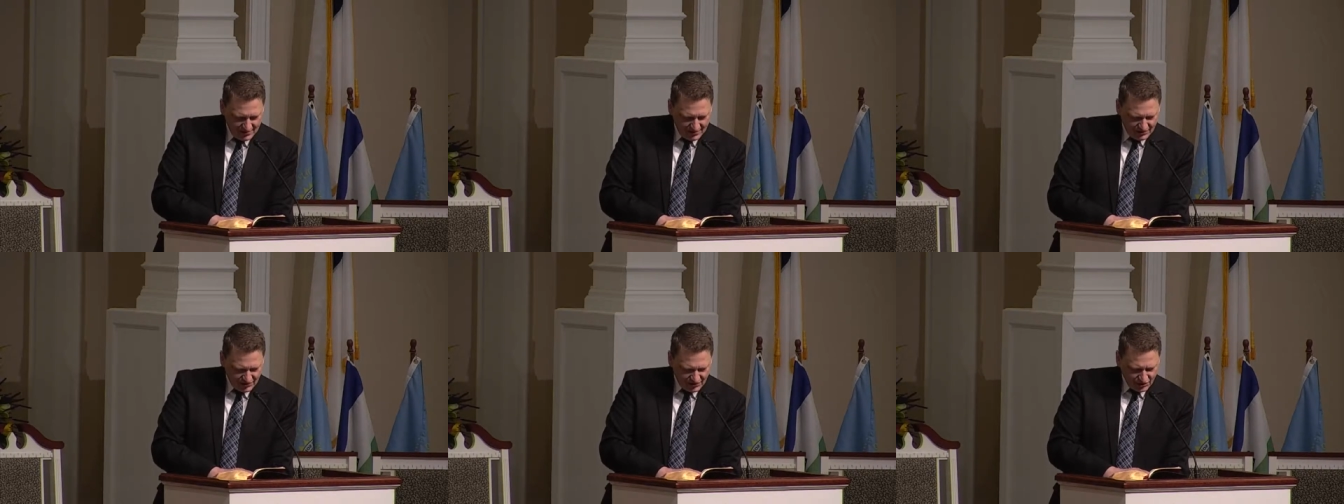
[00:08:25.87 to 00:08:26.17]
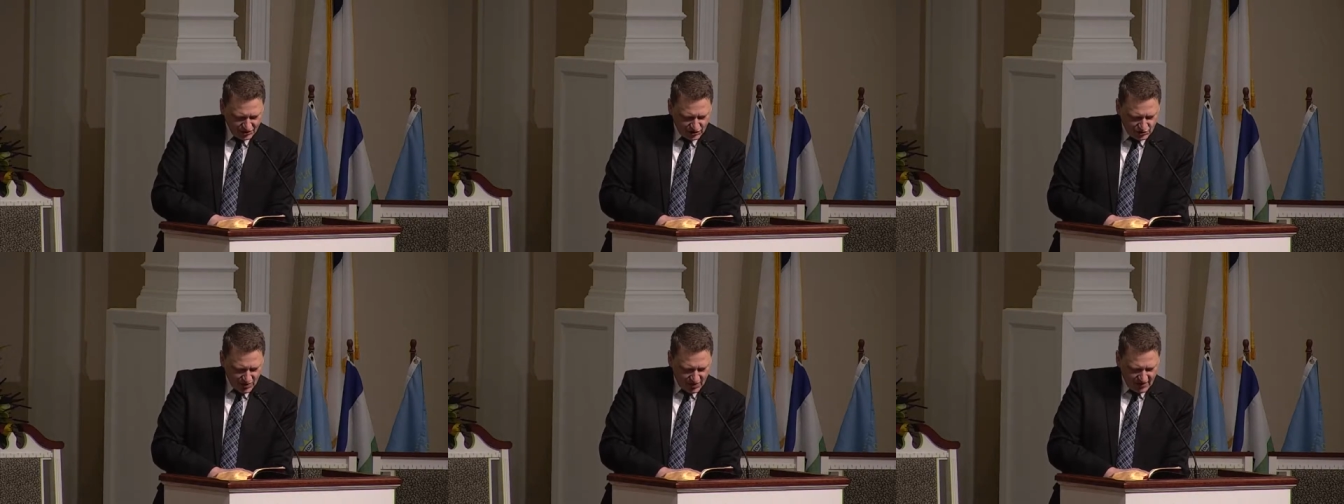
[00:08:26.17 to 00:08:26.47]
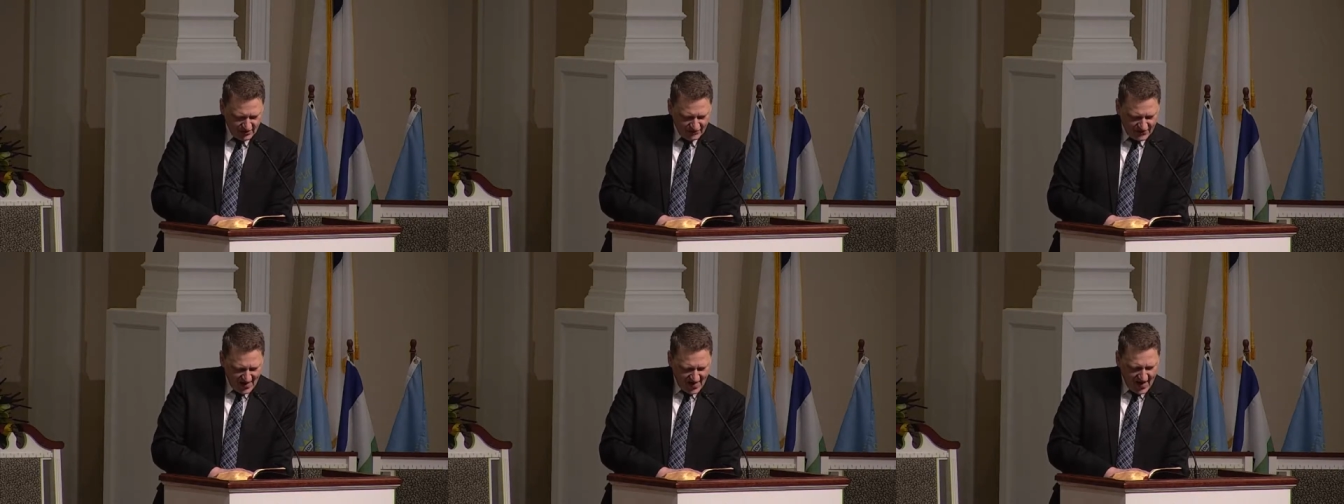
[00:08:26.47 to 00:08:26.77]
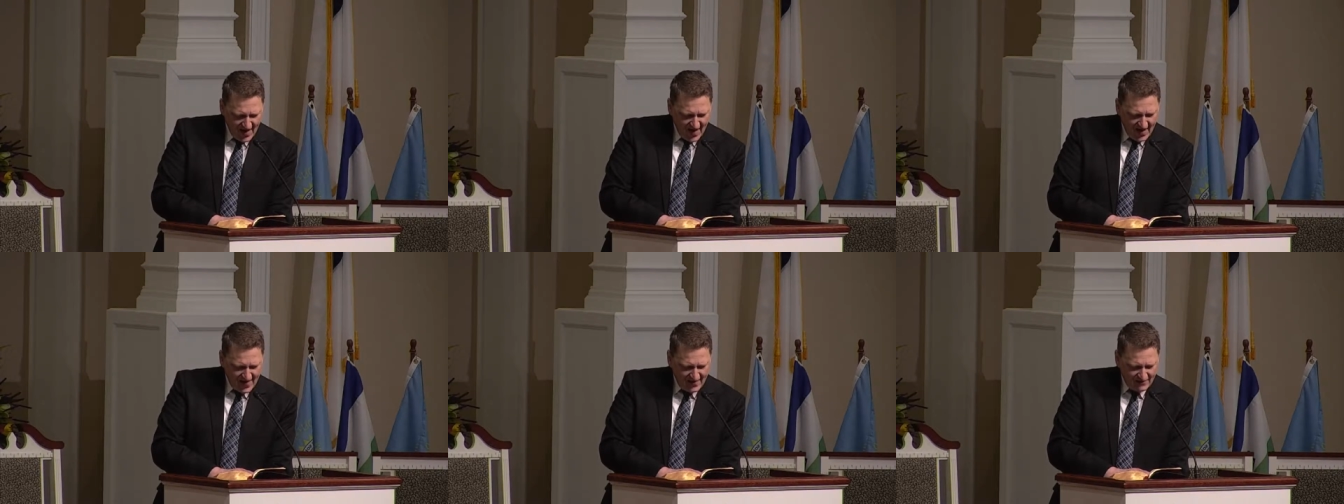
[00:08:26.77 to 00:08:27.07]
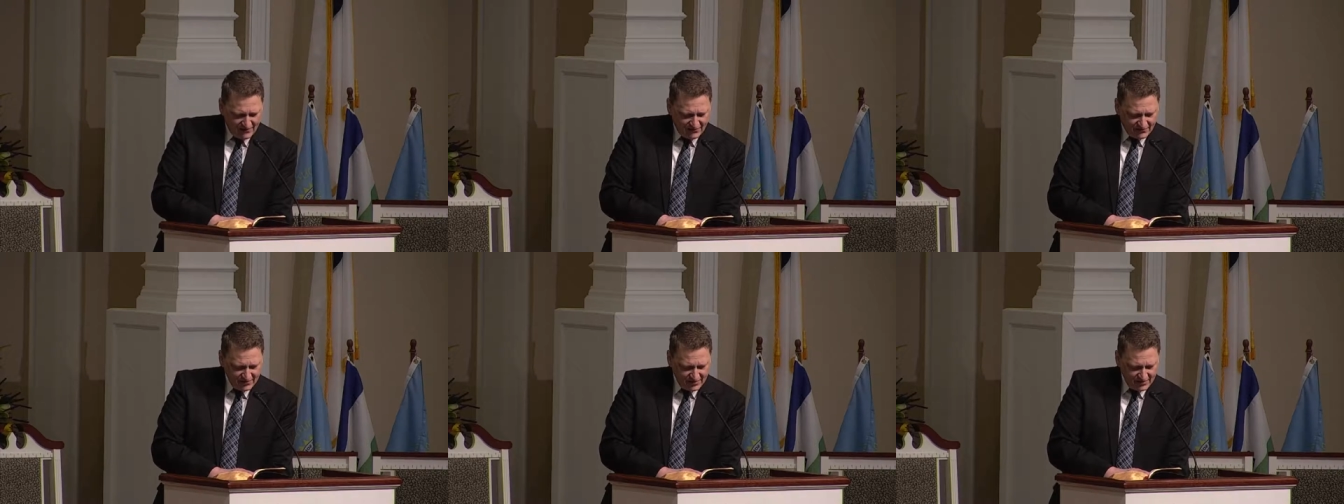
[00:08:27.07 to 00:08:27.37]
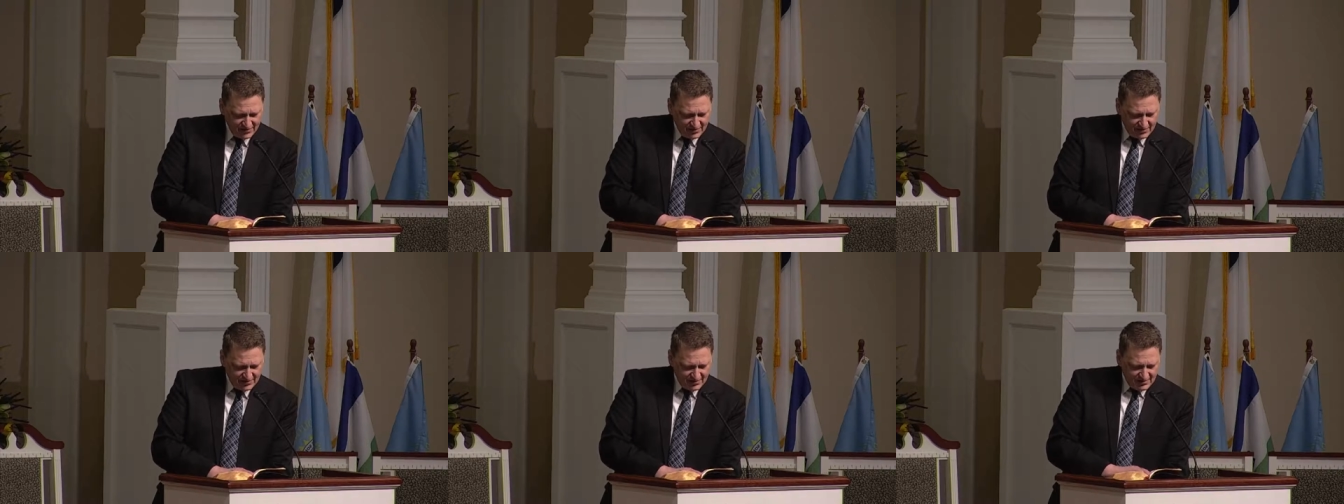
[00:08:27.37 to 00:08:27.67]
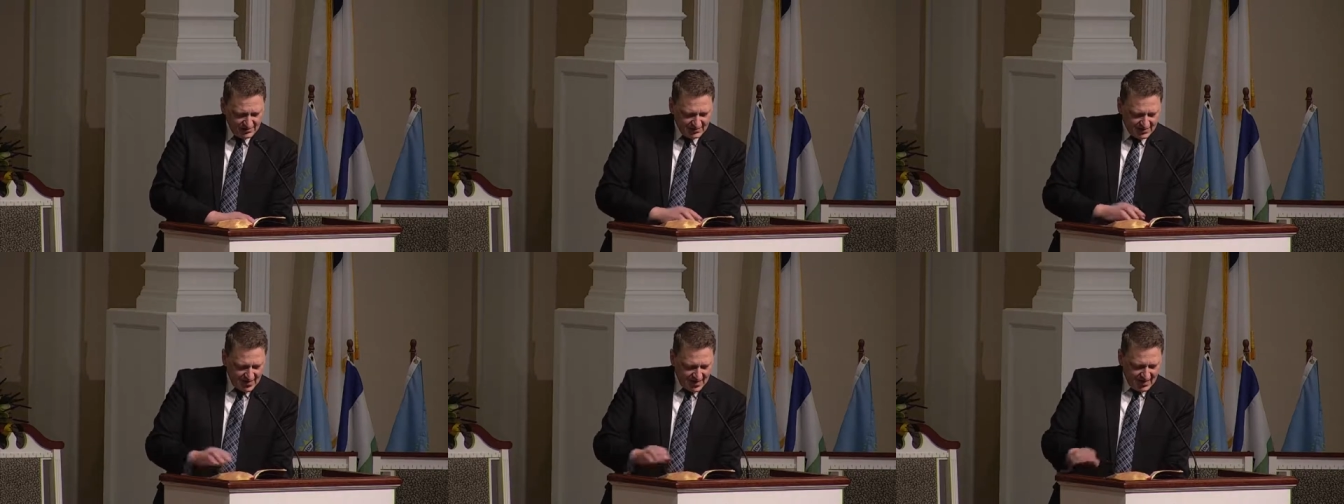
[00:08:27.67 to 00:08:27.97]
Verse 25
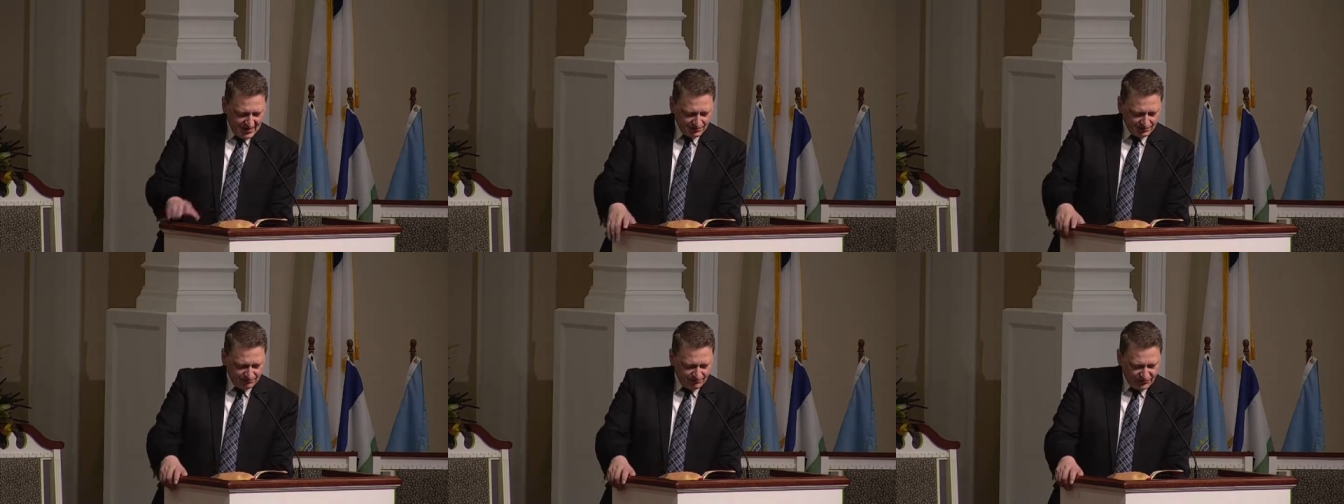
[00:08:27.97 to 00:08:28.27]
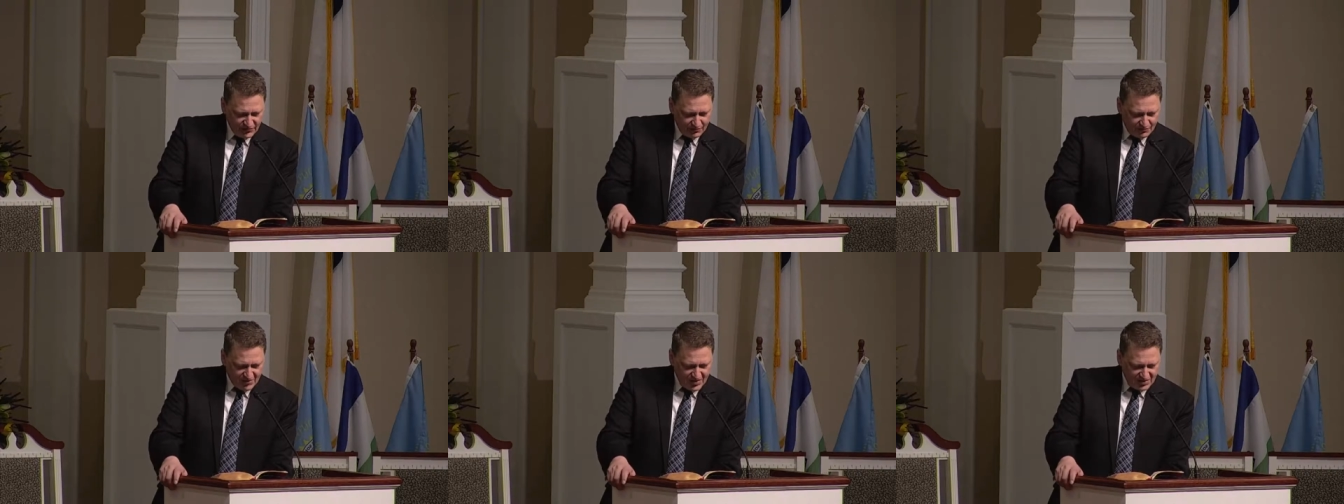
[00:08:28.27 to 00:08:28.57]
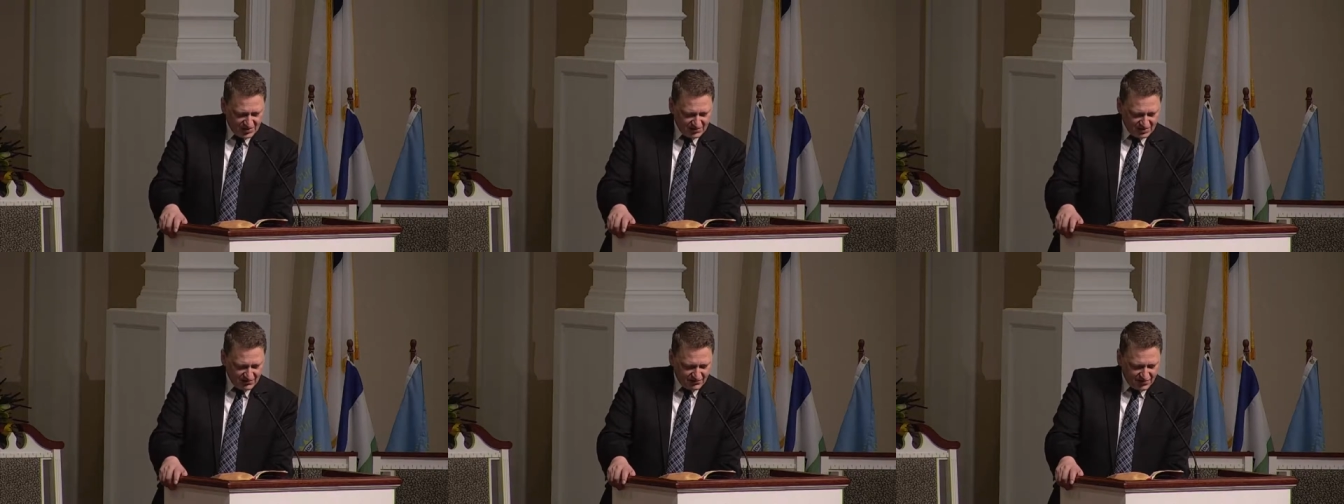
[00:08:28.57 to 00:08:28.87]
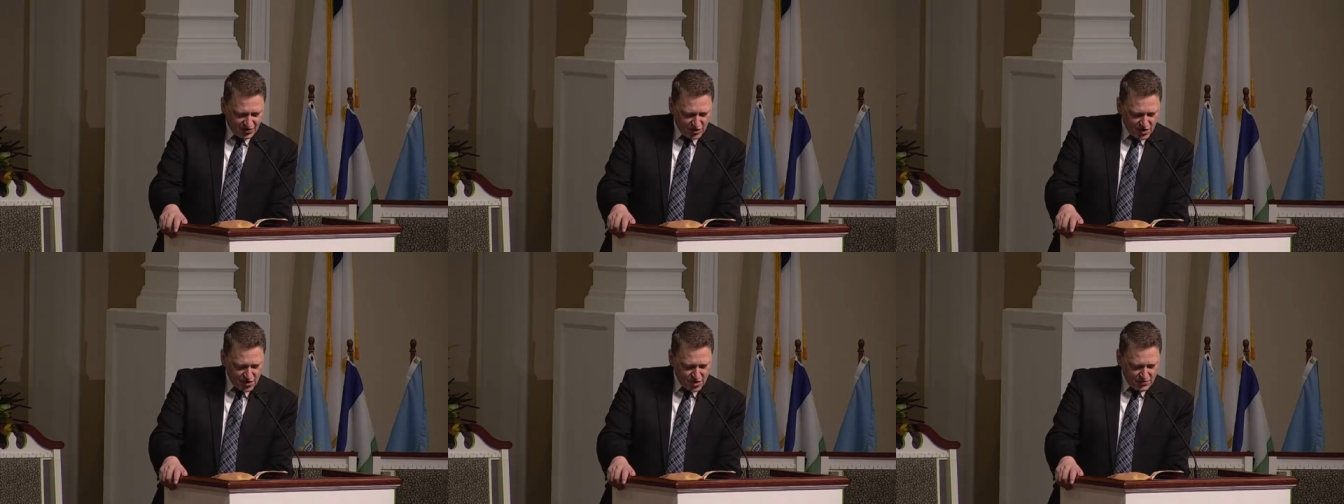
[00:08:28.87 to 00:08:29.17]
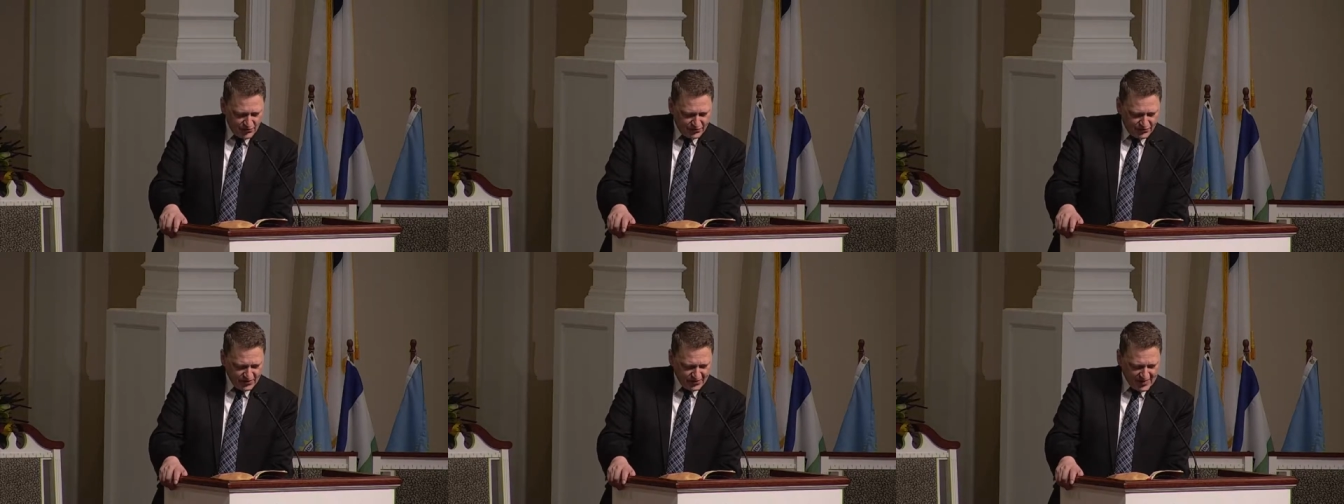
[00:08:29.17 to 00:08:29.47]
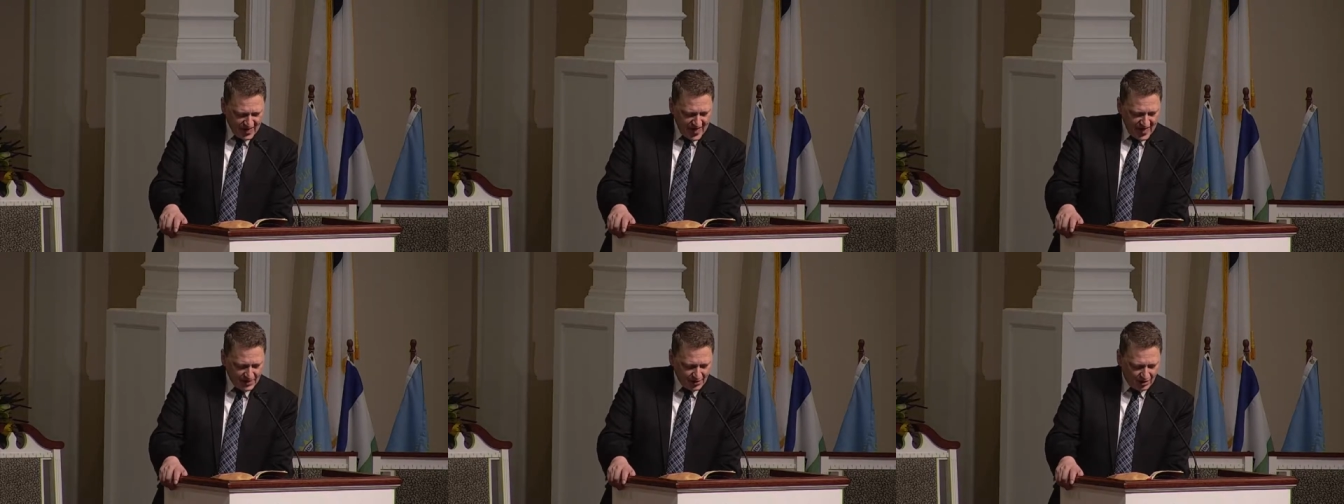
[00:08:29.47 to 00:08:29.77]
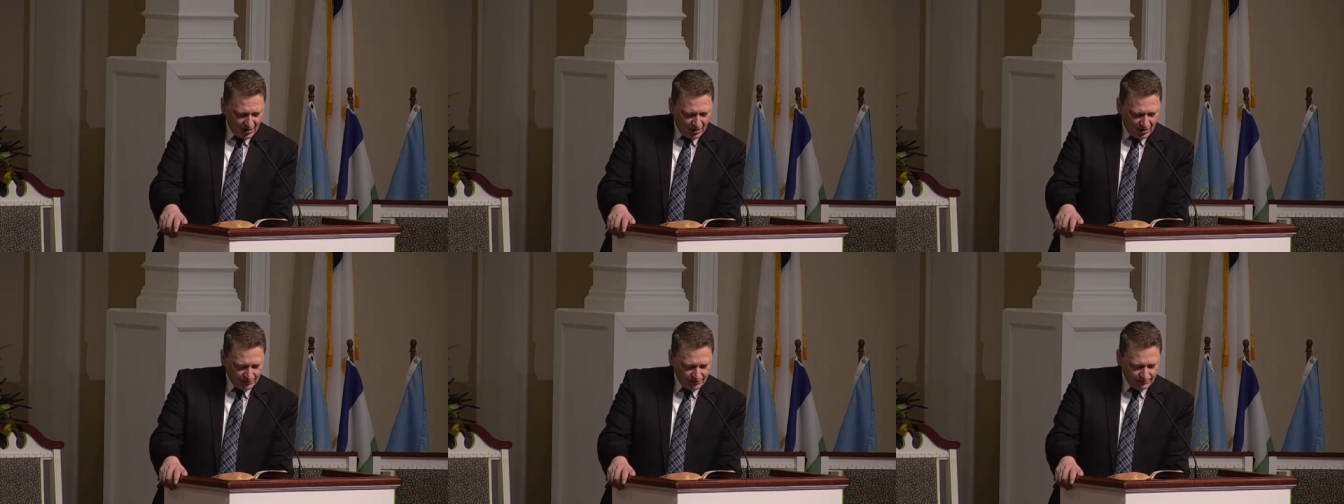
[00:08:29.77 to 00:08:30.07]
uh, the beasts of the earth, the
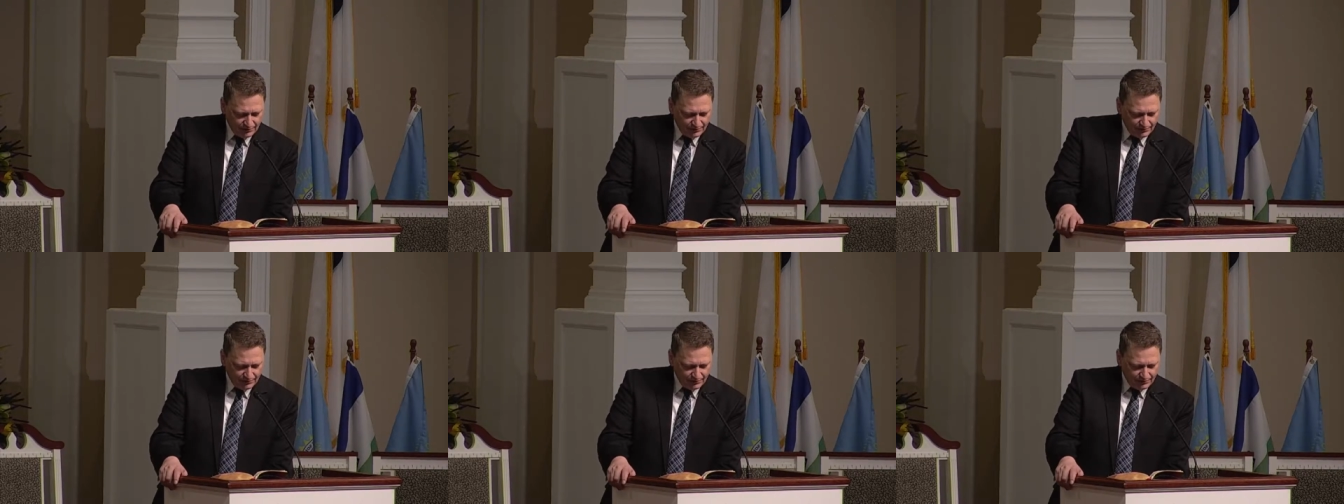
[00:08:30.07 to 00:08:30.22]
cattle,